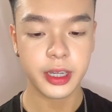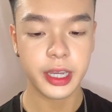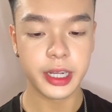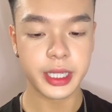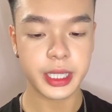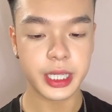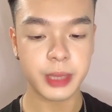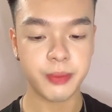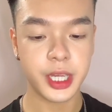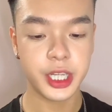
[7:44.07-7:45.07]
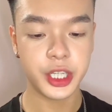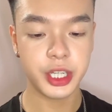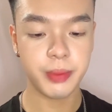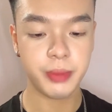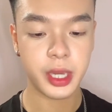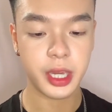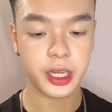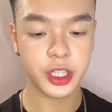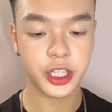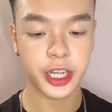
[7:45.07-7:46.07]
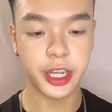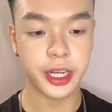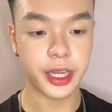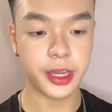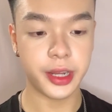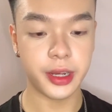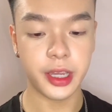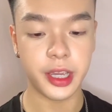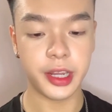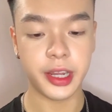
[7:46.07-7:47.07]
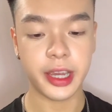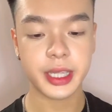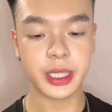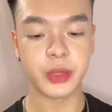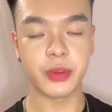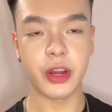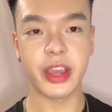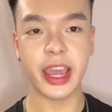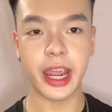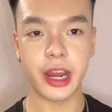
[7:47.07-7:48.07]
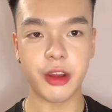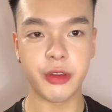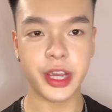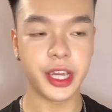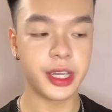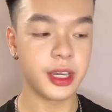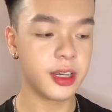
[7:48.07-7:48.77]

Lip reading: It is this peachy pink shade, and it has this very airy